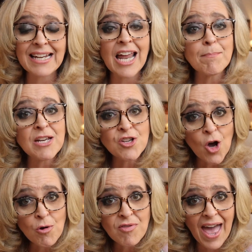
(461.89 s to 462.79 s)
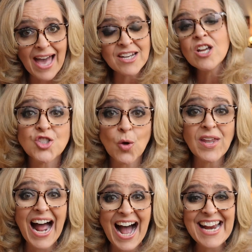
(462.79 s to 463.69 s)
let me know that so
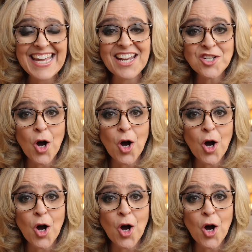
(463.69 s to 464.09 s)
that I can